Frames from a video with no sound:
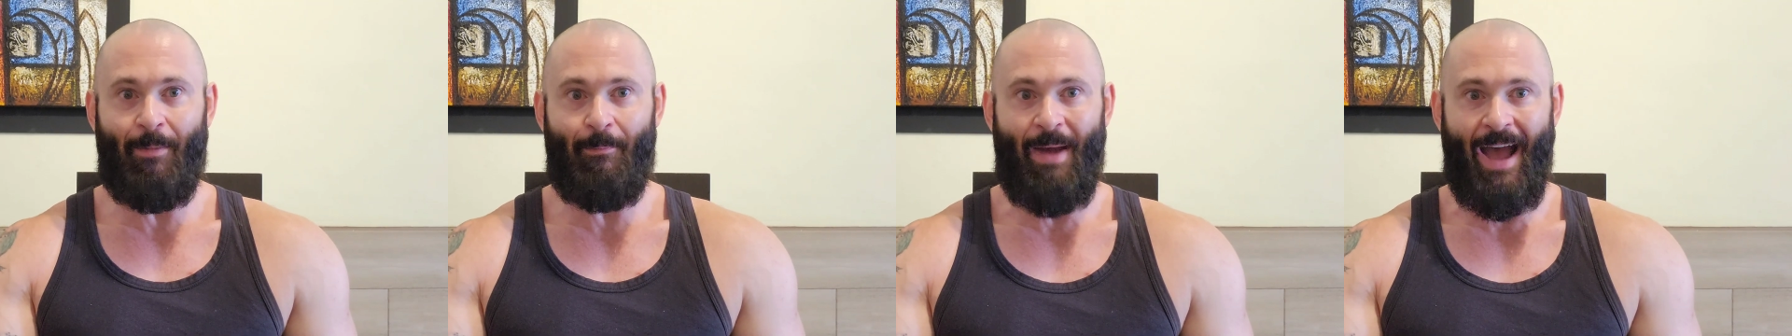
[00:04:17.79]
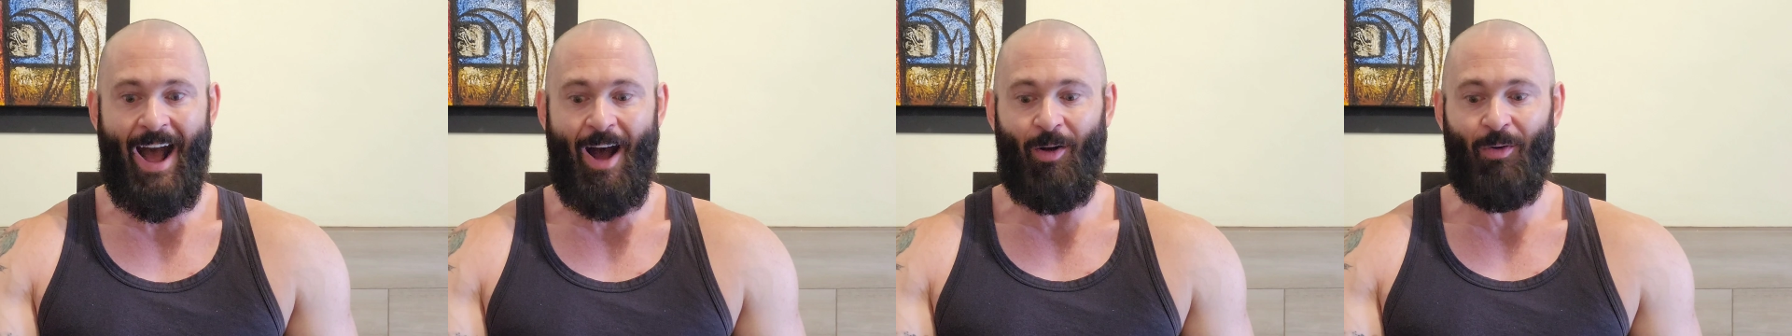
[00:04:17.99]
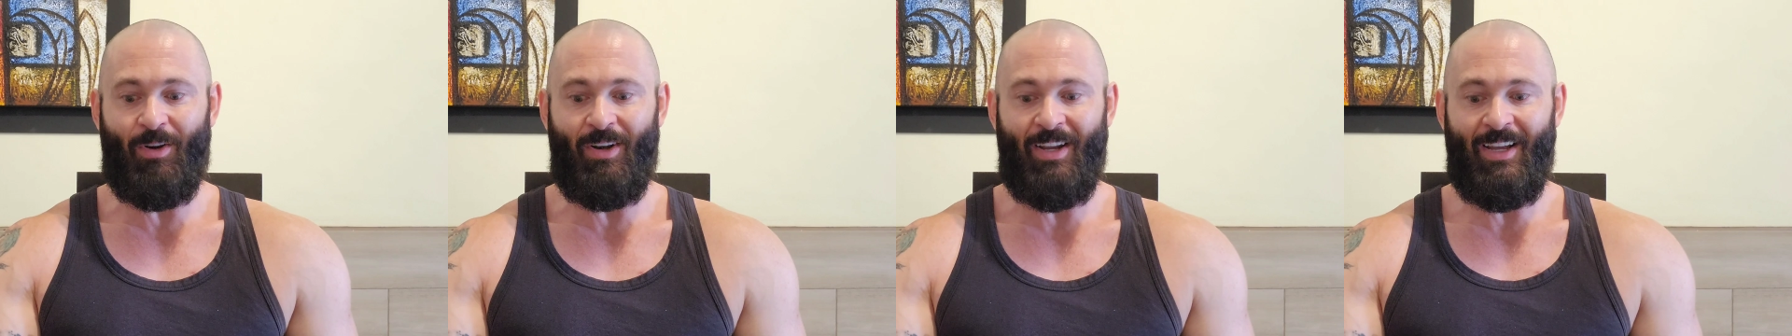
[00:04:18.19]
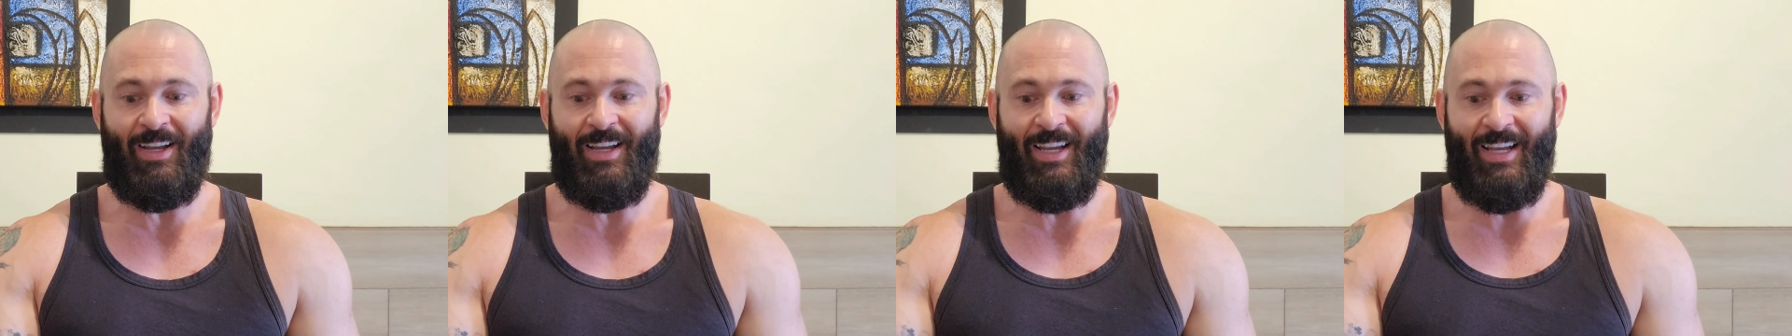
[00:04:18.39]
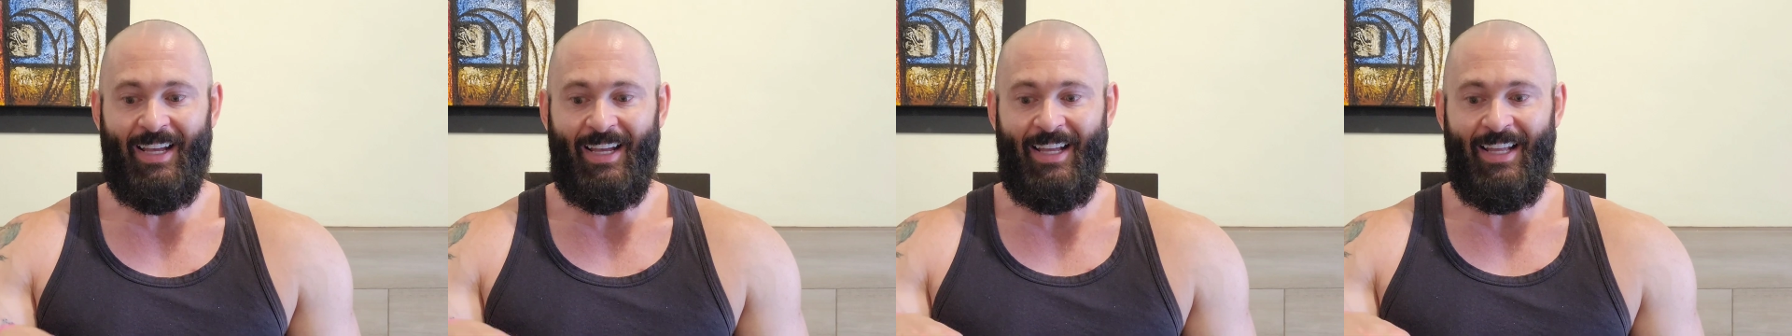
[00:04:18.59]
about
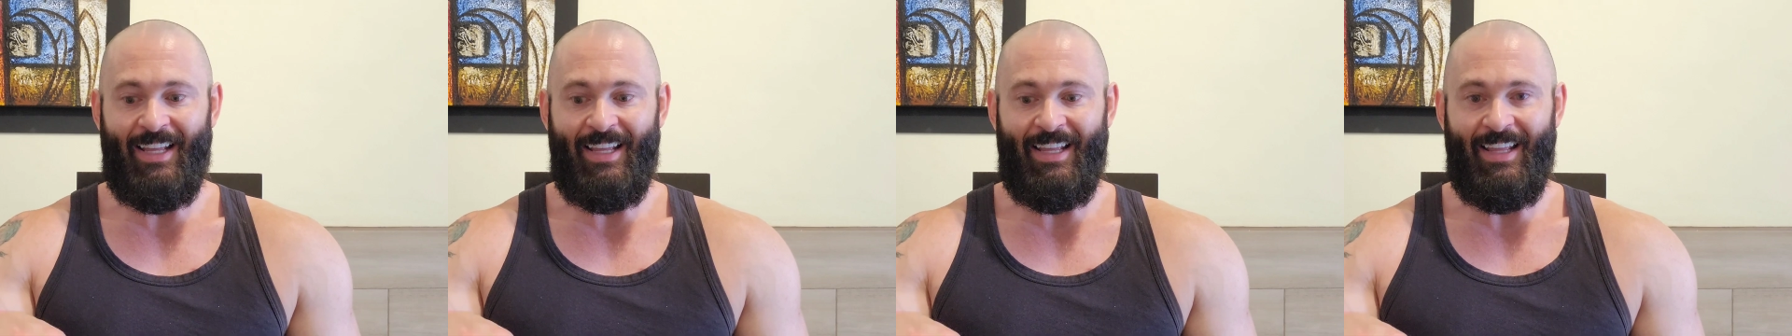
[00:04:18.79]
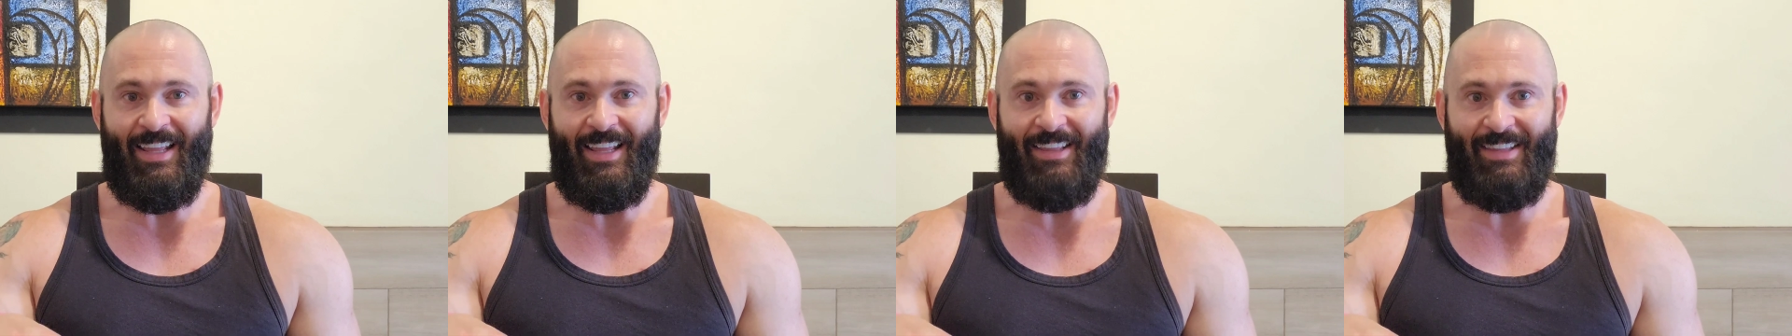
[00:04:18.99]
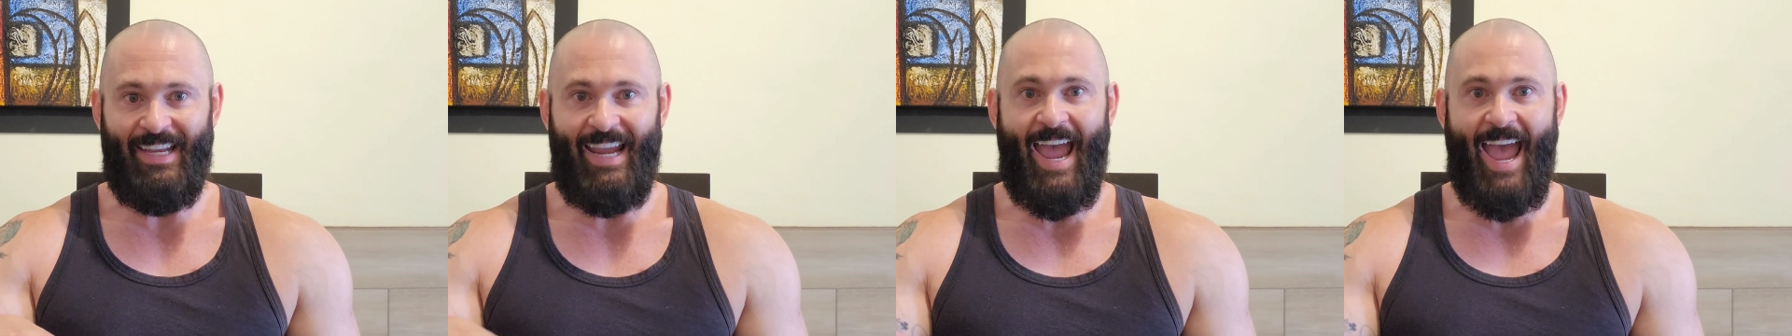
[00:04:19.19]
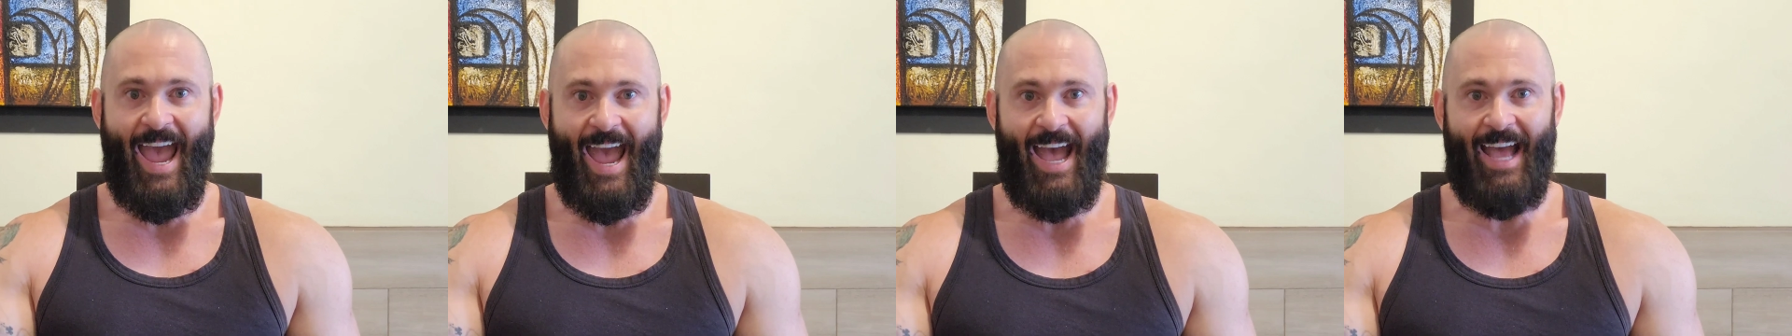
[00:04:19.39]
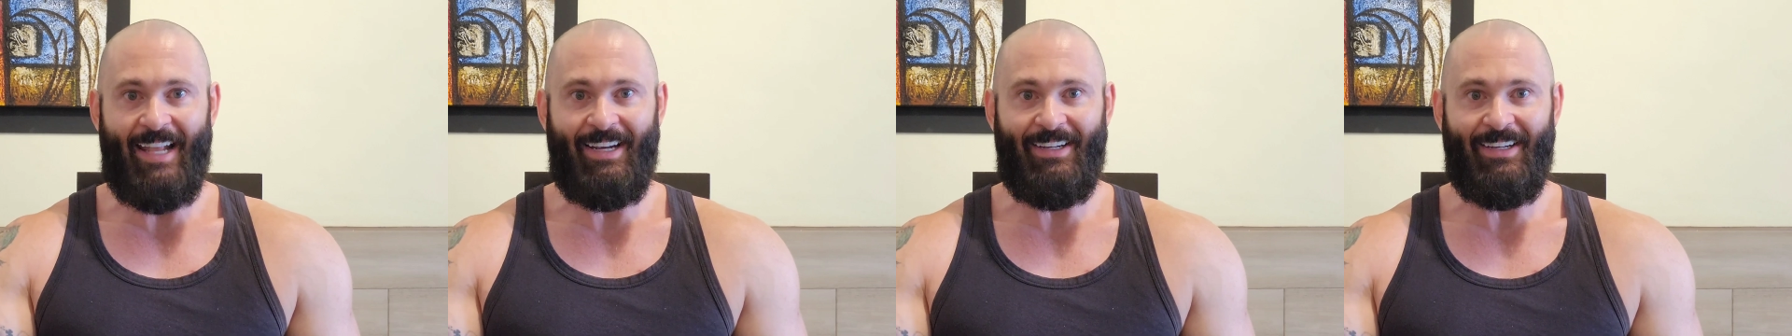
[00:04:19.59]
the
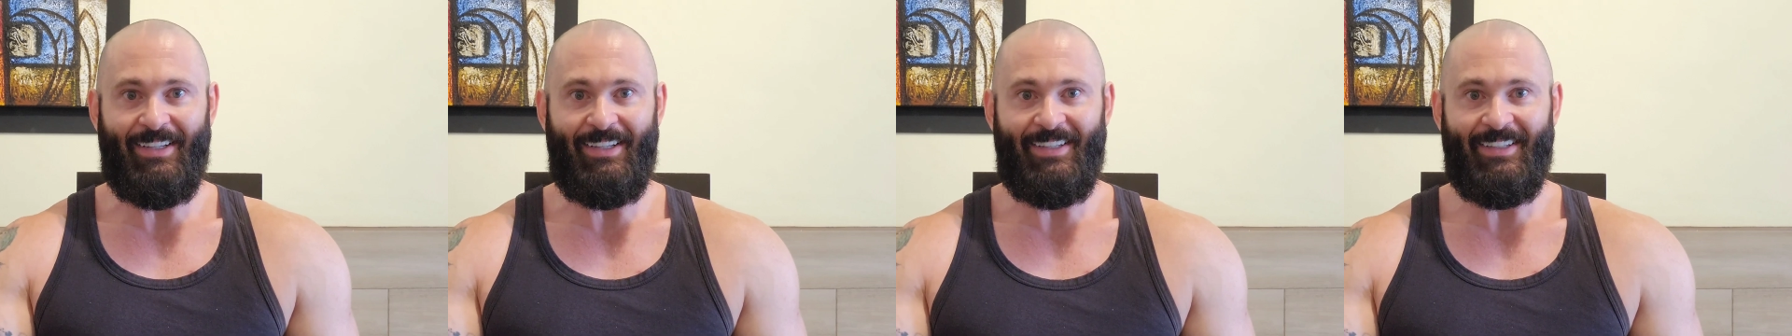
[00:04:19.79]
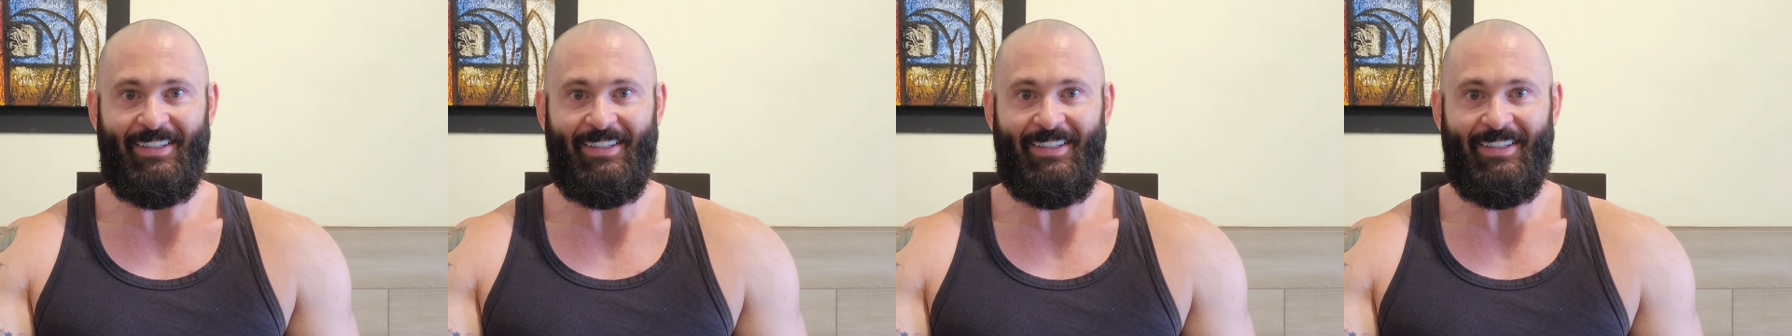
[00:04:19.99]
ad.